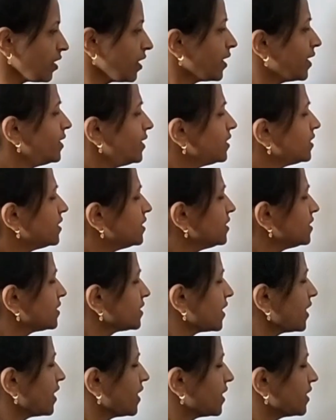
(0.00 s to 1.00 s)
In
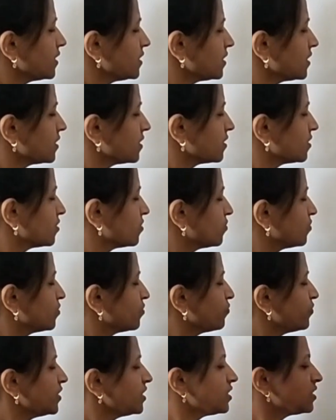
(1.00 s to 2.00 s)
this case,
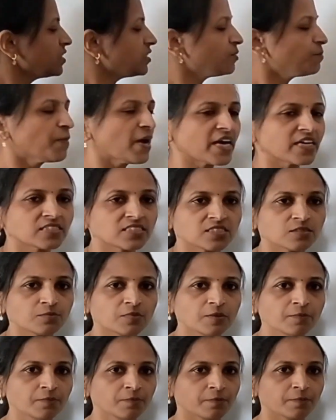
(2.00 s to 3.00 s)
Which is
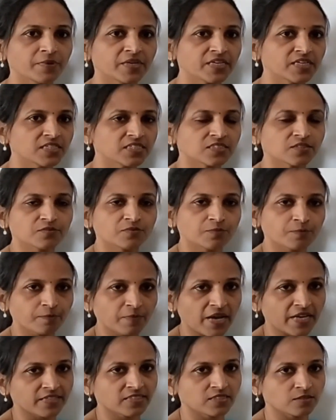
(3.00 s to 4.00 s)
maximum? B is
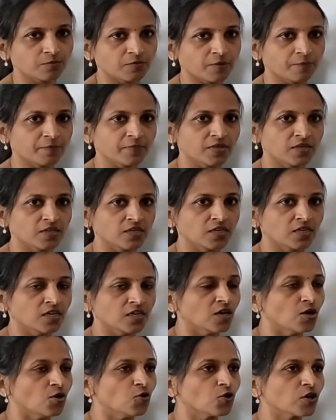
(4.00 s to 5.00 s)
maximum.
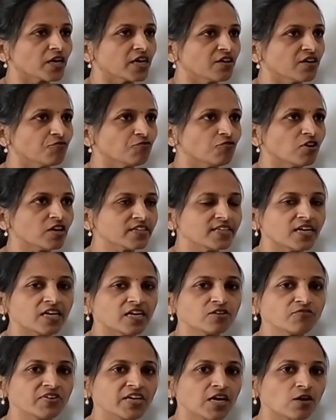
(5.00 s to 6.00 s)
Okay, for
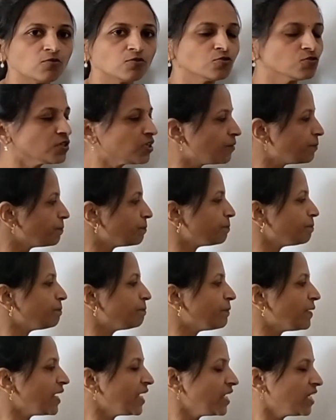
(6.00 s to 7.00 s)
that we have to
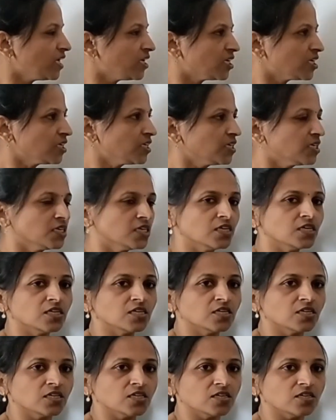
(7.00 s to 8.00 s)
compare
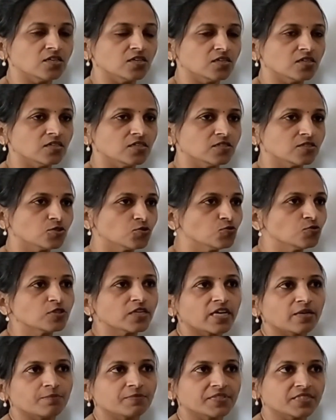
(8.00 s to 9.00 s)
uh, two
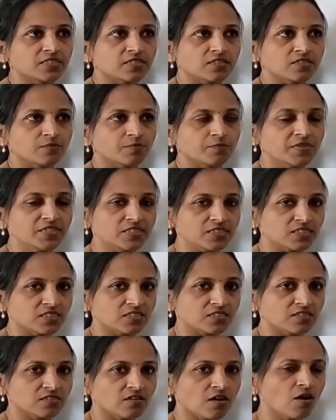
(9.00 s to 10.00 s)
types.
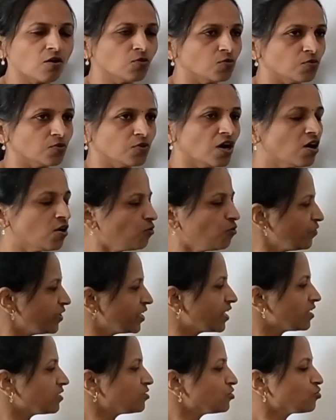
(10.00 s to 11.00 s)
Means how, how
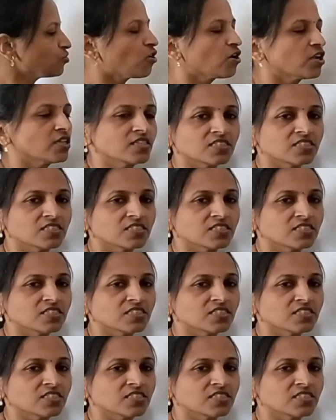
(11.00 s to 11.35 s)
we can solve